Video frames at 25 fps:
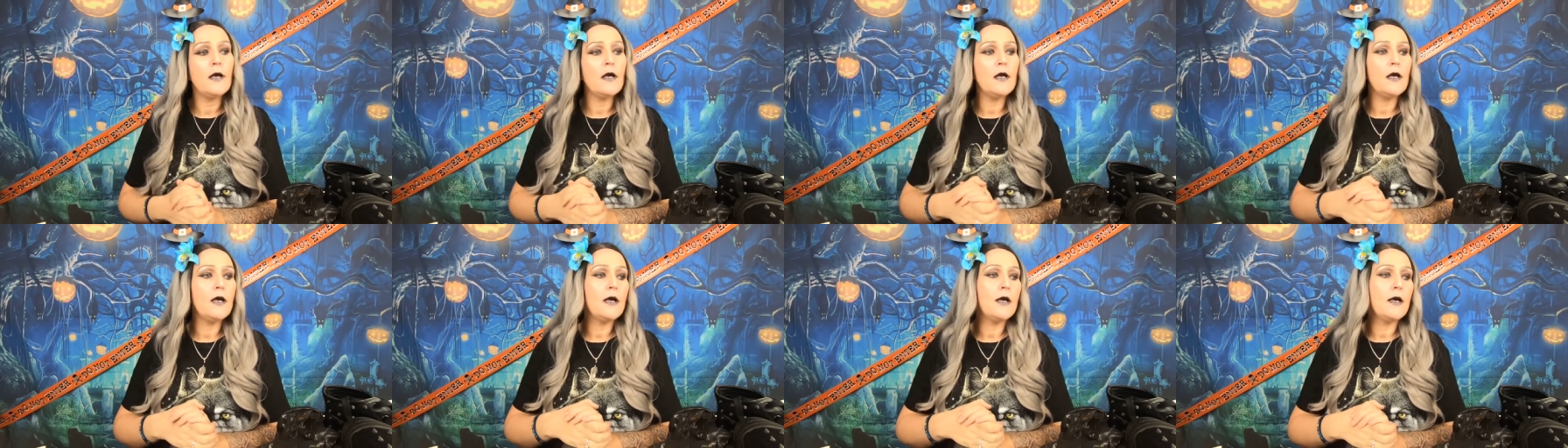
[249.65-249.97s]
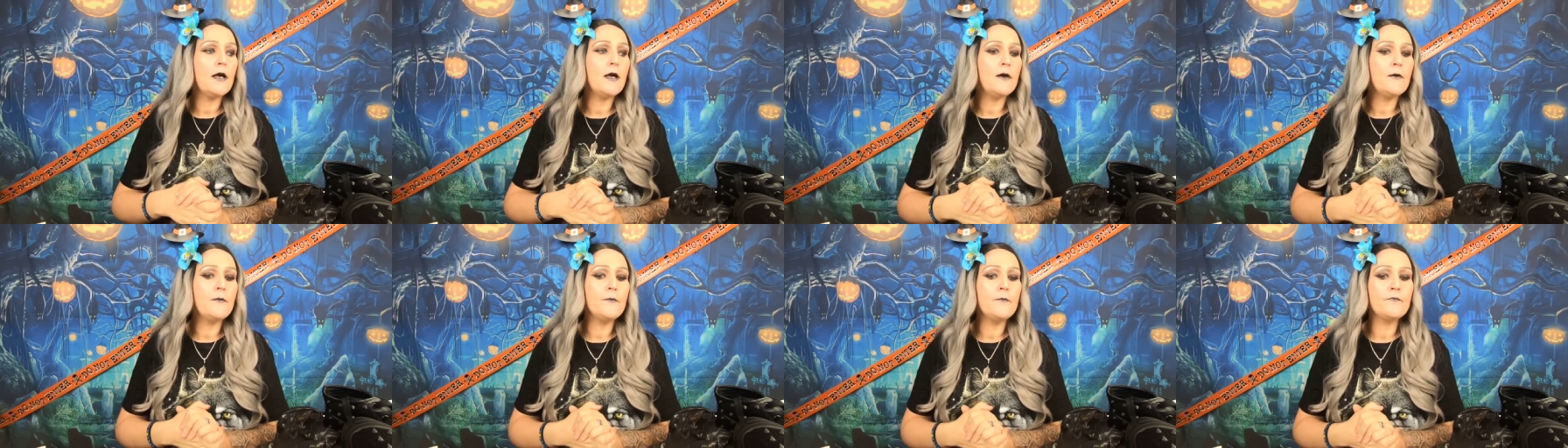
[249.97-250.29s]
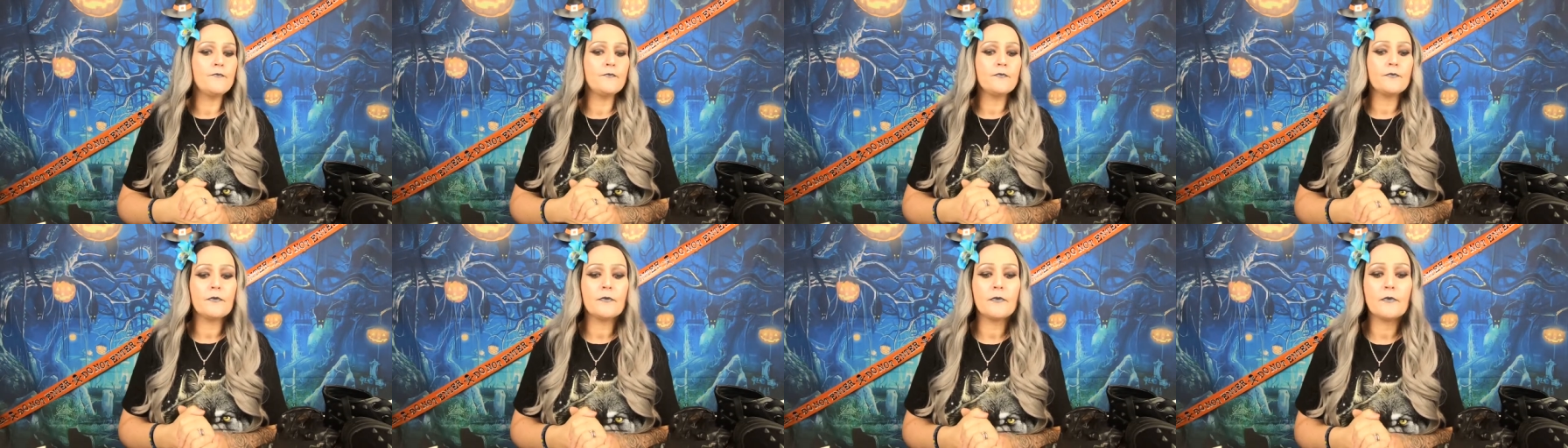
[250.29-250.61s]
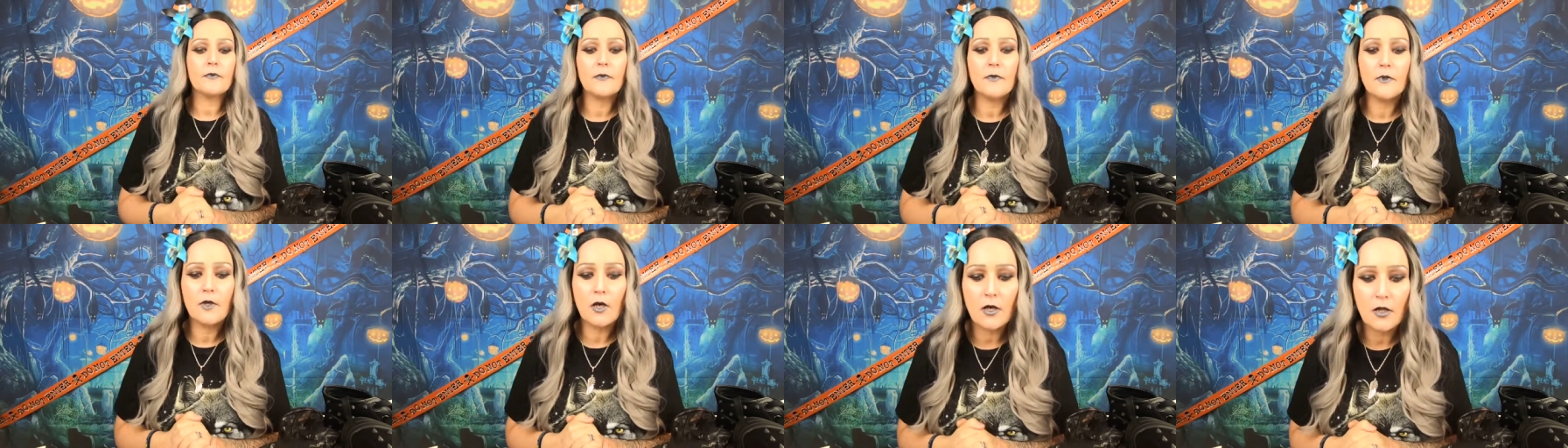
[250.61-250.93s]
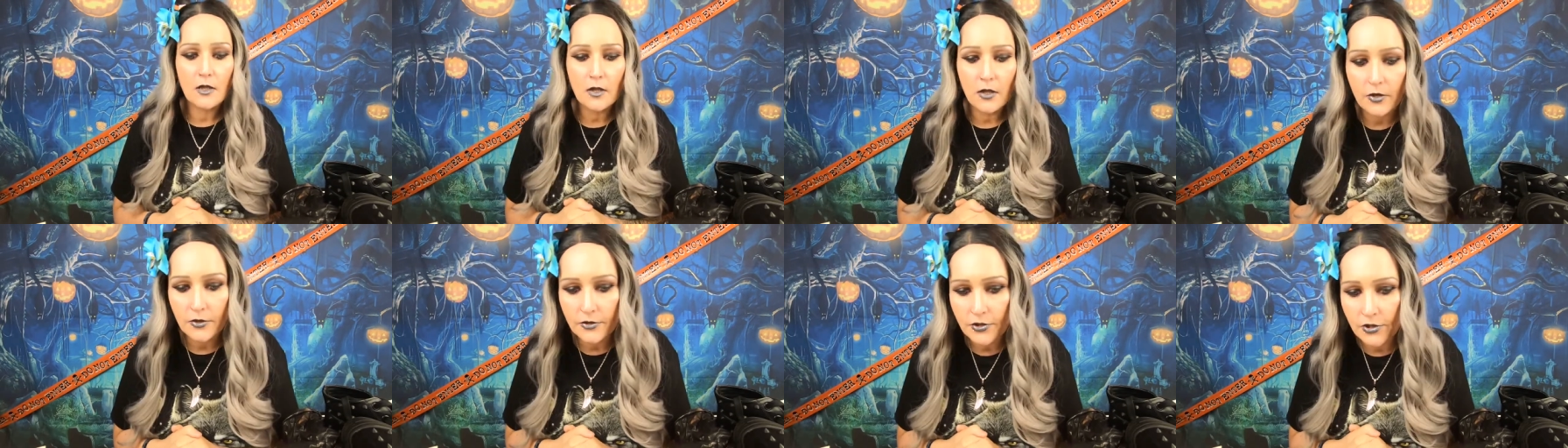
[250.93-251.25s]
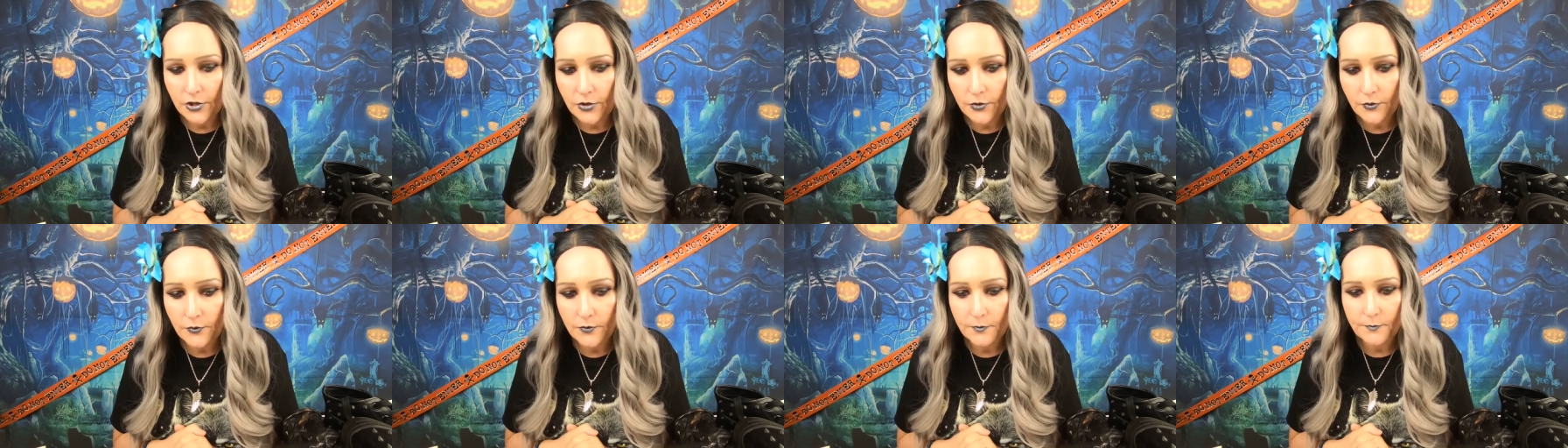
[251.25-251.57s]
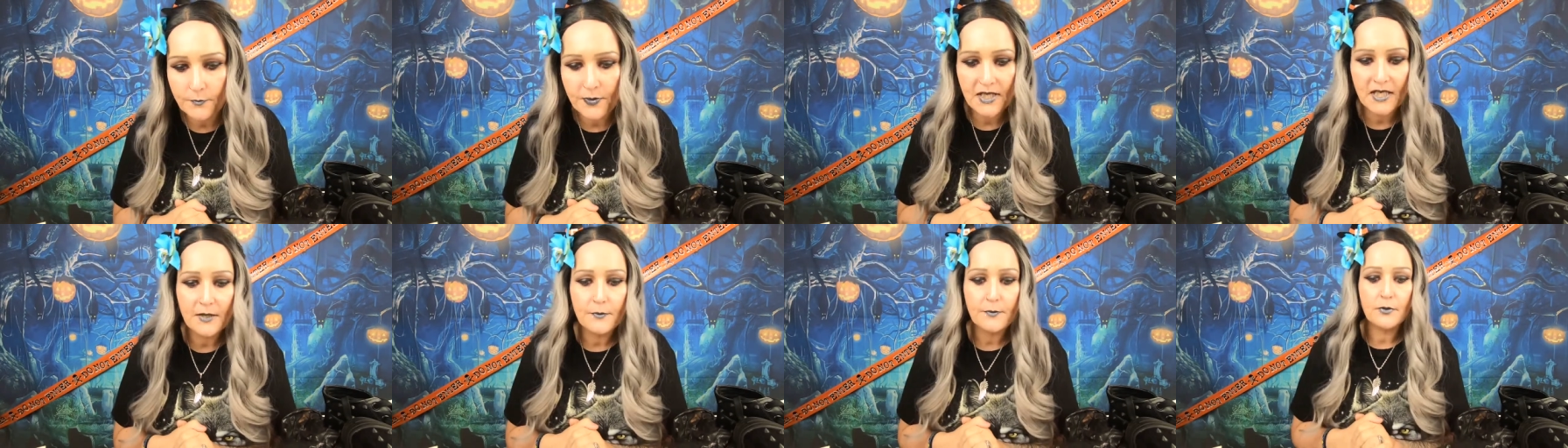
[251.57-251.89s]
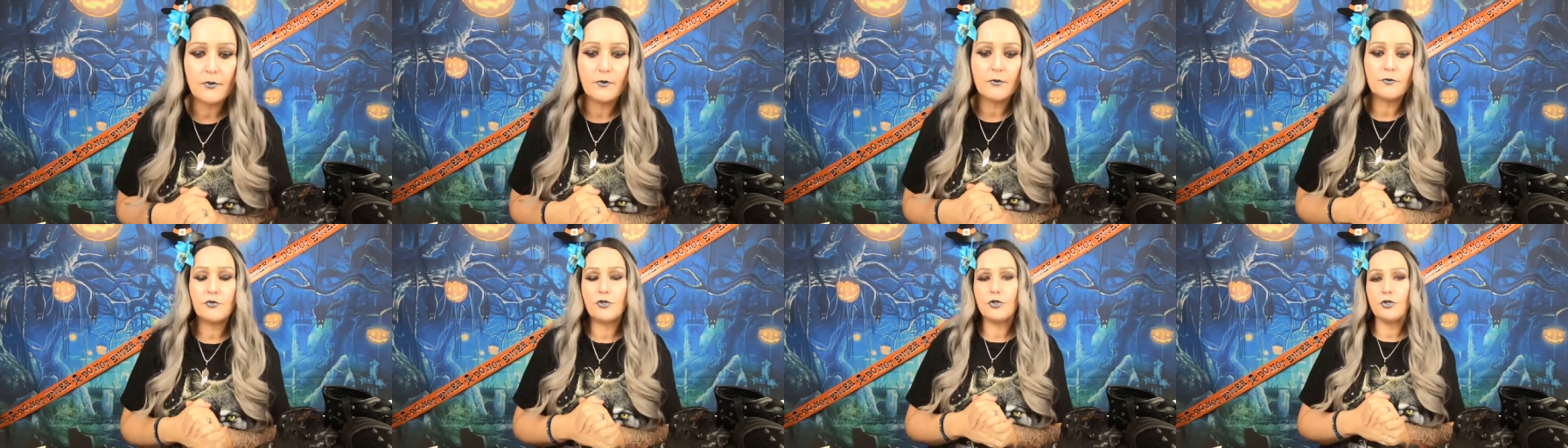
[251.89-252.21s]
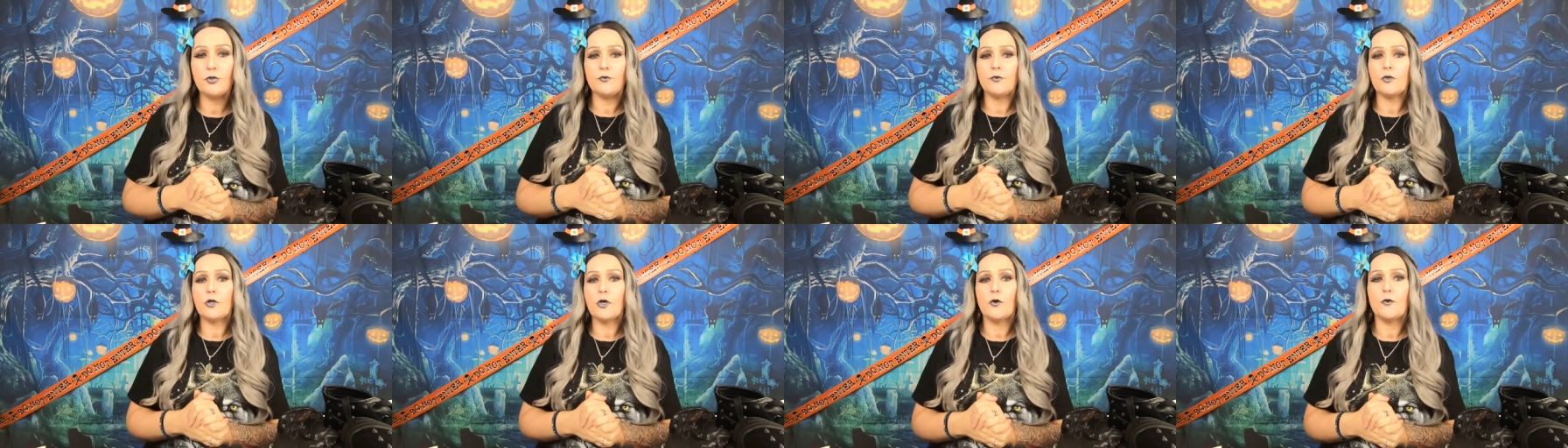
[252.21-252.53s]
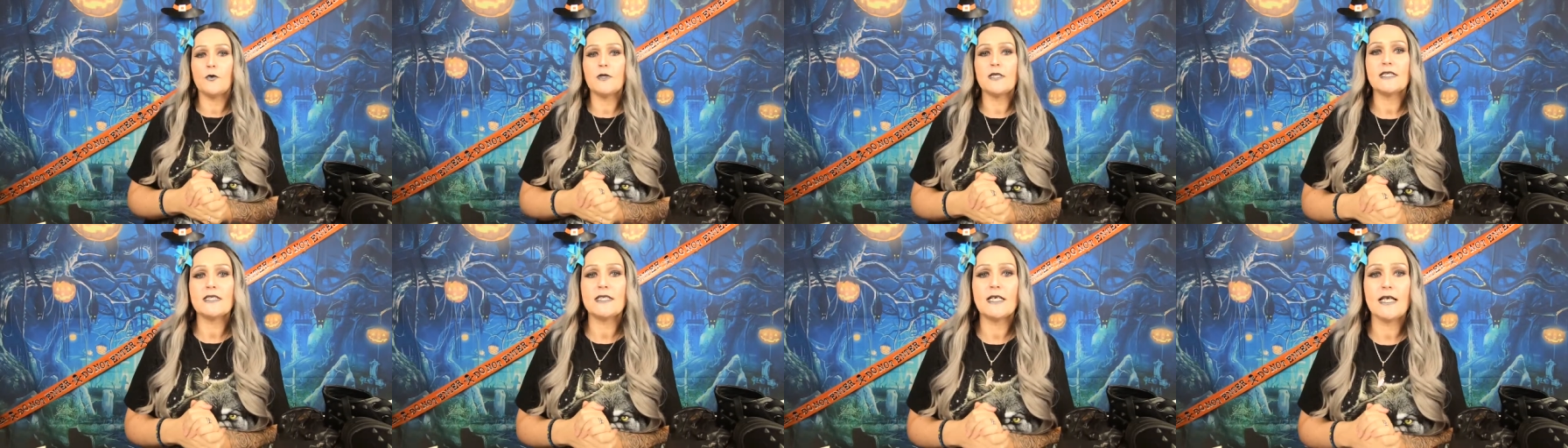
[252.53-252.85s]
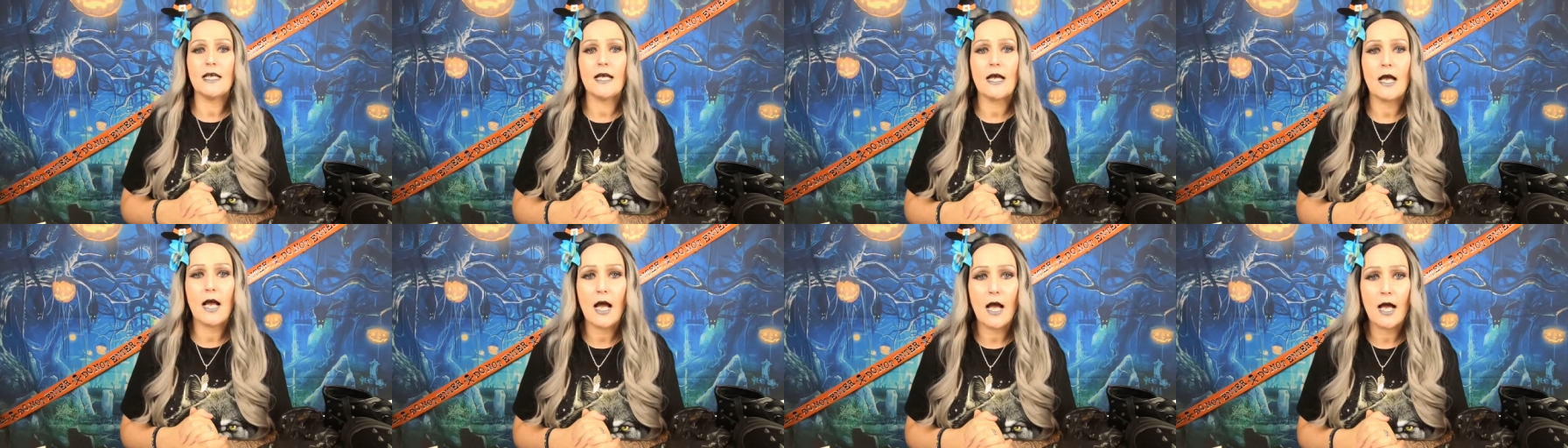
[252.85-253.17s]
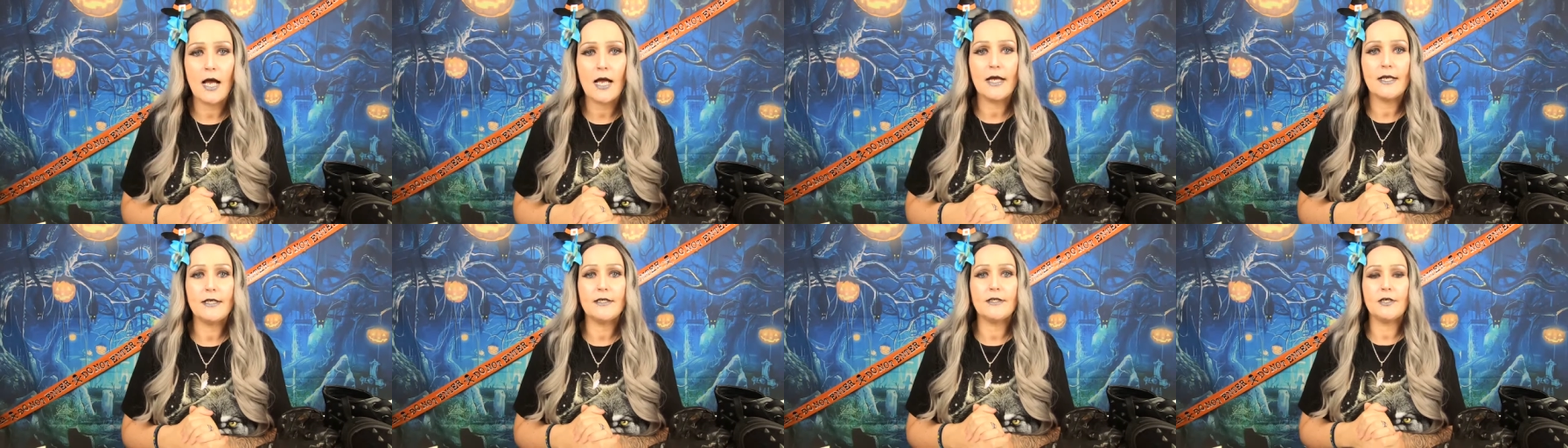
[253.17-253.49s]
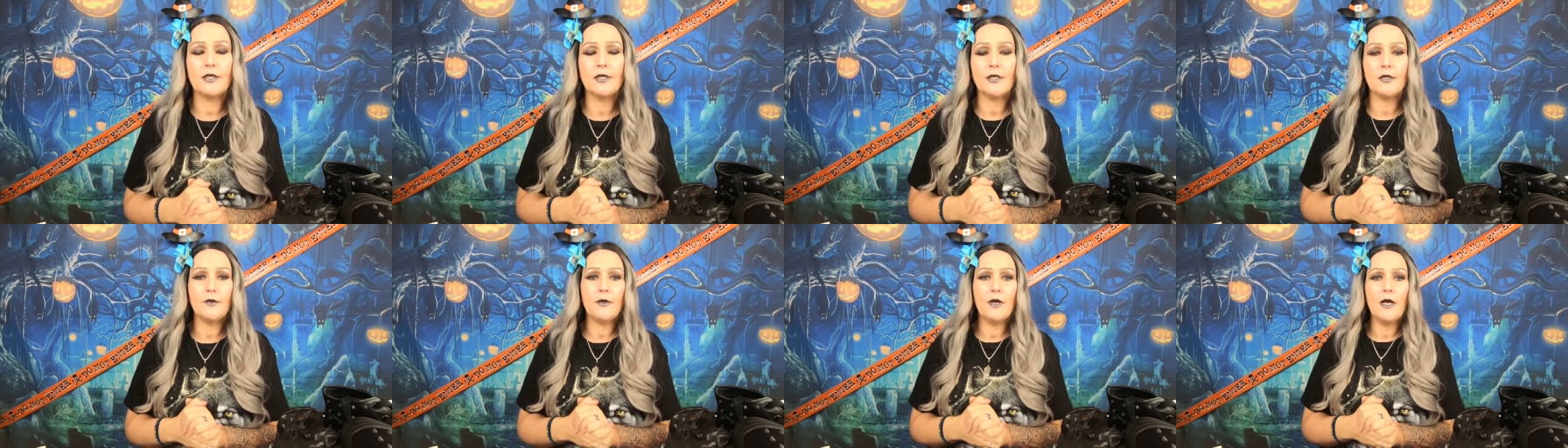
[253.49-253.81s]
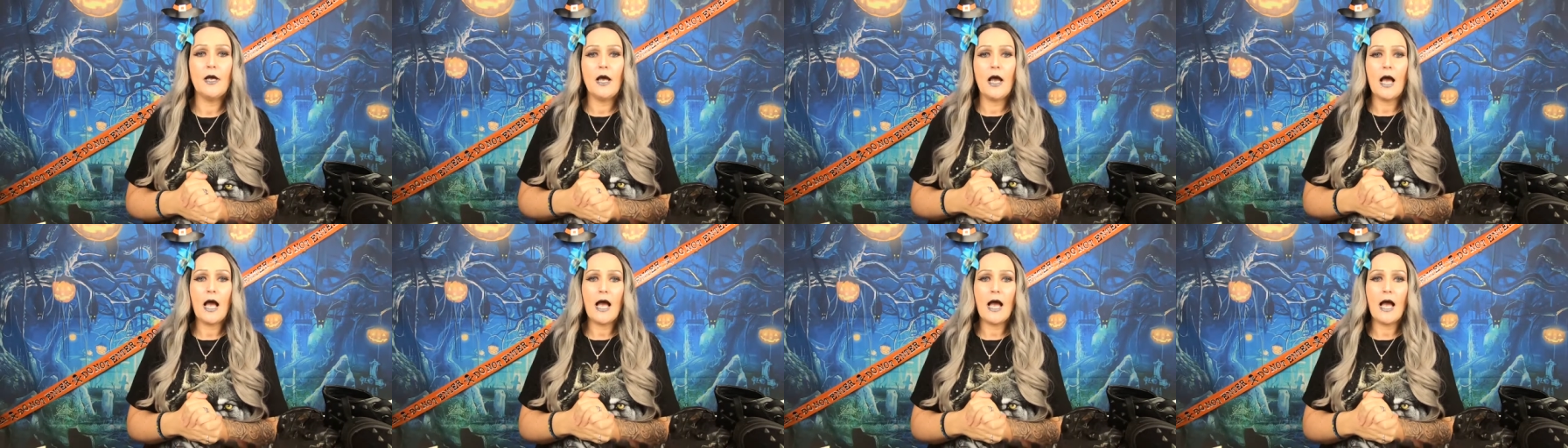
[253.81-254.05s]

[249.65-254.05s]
Um, not a lot of you people do notice it. I do.